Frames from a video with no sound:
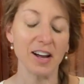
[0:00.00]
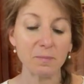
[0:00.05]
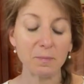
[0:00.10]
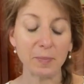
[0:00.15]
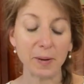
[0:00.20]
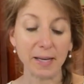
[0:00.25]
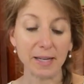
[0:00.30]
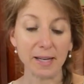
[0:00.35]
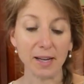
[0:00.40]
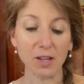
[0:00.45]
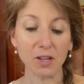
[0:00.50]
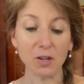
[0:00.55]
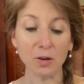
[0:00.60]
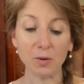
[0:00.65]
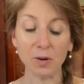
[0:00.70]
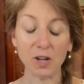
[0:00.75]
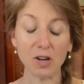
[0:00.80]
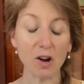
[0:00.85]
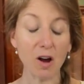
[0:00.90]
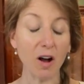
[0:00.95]
But you
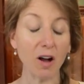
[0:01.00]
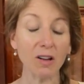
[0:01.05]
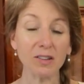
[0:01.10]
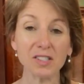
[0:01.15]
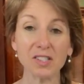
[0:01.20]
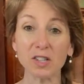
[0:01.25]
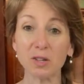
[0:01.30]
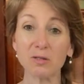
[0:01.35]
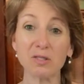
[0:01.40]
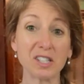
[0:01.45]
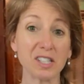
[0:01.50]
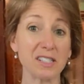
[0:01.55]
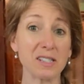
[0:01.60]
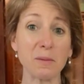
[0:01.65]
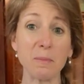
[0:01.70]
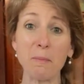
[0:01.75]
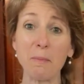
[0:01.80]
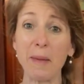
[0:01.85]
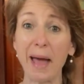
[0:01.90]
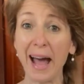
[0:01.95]
can also just
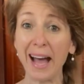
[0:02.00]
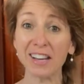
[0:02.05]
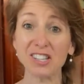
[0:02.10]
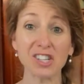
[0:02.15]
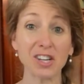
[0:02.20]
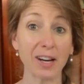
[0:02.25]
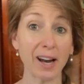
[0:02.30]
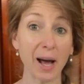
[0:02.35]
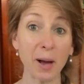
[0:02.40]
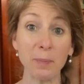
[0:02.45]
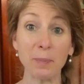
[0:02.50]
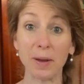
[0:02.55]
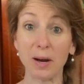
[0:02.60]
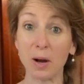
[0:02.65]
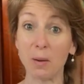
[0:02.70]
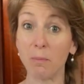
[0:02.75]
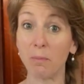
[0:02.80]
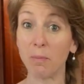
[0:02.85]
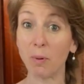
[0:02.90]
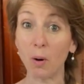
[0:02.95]
mash it up in
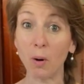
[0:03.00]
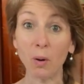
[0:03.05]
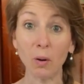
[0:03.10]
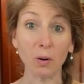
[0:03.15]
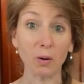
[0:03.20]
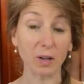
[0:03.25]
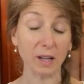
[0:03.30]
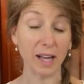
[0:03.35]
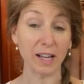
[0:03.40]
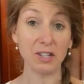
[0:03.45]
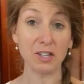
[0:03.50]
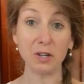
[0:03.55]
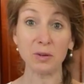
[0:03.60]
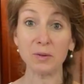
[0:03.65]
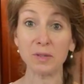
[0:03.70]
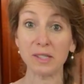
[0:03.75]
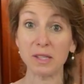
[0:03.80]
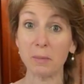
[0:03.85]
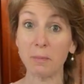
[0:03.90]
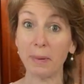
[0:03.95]
a bowl and
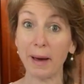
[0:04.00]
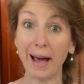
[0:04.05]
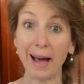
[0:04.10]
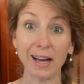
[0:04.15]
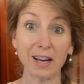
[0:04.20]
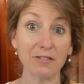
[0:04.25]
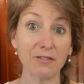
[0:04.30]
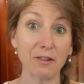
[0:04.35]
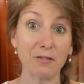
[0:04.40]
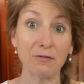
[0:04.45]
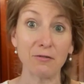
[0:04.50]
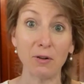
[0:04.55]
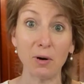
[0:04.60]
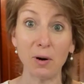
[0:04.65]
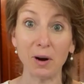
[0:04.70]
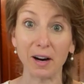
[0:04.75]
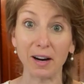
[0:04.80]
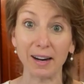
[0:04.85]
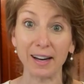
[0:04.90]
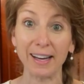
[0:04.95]
use the back of a
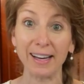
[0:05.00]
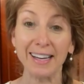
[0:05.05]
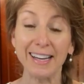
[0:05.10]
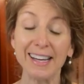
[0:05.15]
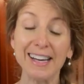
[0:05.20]
fork.